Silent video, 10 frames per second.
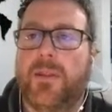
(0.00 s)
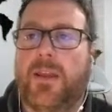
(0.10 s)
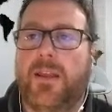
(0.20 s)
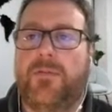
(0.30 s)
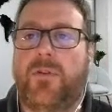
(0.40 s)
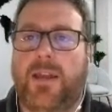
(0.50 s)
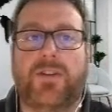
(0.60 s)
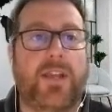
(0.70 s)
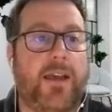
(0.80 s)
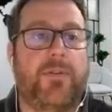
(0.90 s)
if you
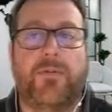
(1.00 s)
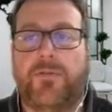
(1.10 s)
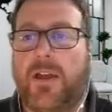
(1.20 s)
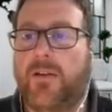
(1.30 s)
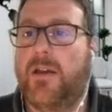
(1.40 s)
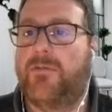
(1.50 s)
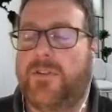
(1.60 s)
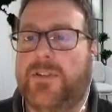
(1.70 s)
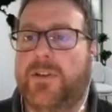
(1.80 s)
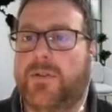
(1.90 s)
actually have a
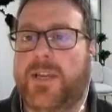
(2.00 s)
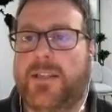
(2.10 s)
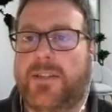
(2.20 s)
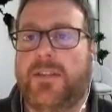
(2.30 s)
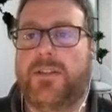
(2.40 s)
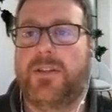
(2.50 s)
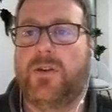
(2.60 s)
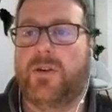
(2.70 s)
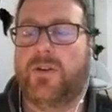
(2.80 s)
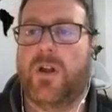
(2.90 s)
physical data center that
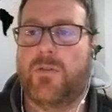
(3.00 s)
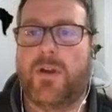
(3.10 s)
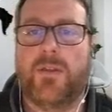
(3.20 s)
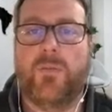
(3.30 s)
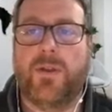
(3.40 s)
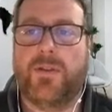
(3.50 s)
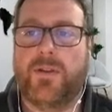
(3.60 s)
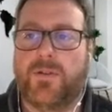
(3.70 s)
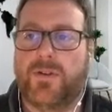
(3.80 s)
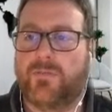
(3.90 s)
you control rather than one that
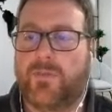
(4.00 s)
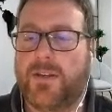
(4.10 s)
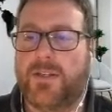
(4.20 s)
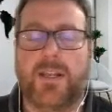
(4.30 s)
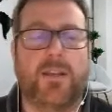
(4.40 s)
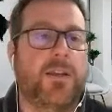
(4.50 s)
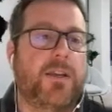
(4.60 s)
you're just renting,